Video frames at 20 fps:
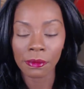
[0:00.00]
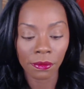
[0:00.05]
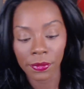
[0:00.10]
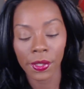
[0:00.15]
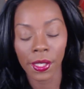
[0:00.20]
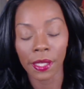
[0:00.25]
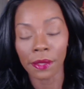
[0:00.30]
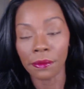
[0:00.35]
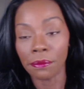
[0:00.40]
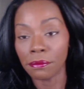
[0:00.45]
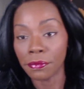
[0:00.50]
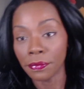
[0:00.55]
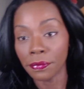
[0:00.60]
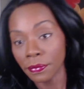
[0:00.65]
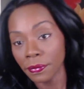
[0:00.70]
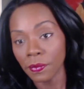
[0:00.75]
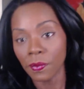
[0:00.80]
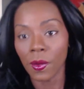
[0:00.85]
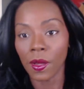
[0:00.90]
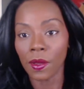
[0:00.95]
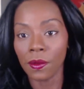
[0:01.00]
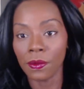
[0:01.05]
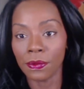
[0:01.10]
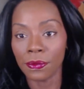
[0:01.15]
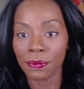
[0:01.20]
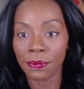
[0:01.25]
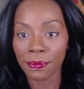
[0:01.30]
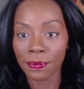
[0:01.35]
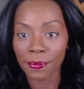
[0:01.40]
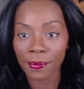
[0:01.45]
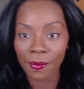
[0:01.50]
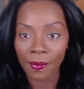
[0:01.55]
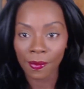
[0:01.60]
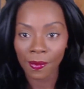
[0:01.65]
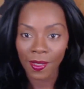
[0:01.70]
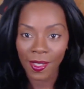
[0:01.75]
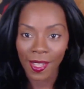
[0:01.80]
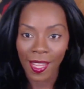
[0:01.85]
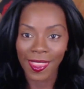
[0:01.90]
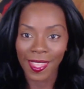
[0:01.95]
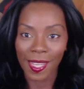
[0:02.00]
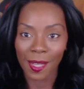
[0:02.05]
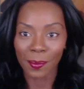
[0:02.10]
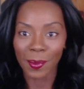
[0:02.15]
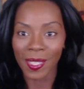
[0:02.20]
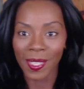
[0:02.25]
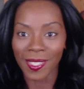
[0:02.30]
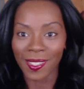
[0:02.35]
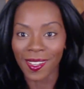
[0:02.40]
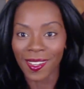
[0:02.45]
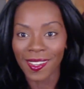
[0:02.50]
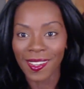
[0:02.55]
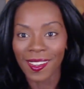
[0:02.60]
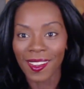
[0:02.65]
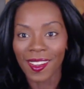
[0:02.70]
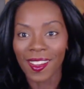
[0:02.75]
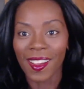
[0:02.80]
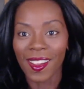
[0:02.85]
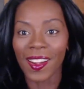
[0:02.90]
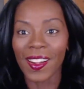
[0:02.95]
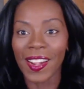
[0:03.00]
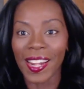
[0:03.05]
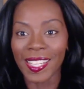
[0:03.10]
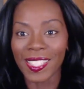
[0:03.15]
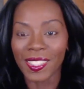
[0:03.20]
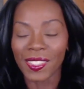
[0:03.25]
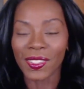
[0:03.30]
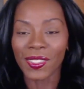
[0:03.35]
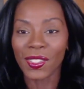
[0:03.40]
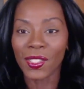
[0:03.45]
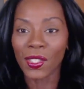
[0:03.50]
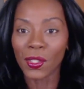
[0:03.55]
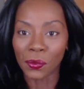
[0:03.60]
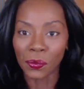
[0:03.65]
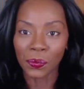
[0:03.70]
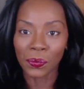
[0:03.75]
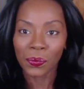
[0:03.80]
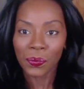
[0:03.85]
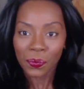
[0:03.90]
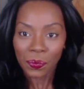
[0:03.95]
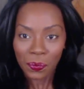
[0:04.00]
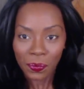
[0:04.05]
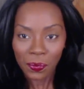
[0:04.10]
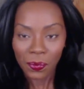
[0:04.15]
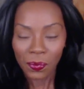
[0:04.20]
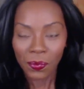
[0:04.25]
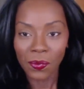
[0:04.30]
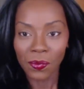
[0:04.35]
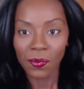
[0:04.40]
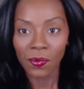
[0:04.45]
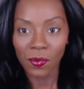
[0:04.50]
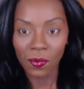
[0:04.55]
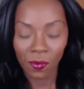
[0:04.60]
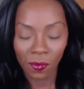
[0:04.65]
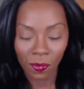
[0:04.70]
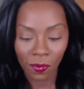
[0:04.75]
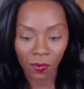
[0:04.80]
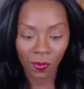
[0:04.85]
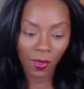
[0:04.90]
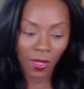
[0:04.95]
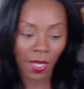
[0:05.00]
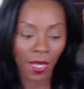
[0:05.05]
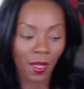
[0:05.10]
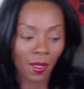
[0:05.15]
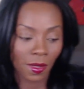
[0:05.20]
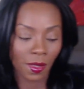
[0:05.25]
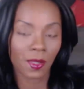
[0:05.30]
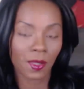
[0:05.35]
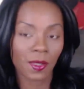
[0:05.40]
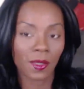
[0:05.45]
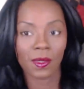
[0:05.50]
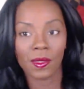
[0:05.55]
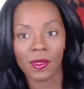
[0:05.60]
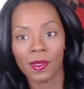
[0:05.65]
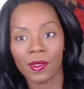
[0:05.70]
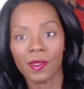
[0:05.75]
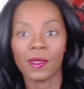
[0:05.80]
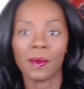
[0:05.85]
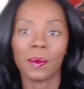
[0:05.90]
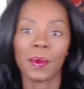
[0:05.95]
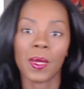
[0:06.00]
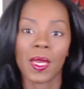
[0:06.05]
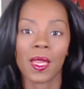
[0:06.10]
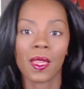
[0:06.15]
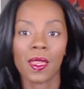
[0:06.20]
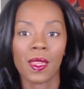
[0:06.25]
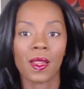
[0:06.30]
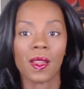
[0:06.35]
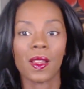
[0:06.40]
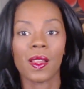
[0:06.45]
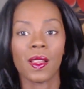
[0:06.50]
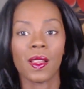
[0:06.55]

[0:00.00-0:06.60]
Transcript: Okay, well, I think I'm done. All right, so I'll sit back here.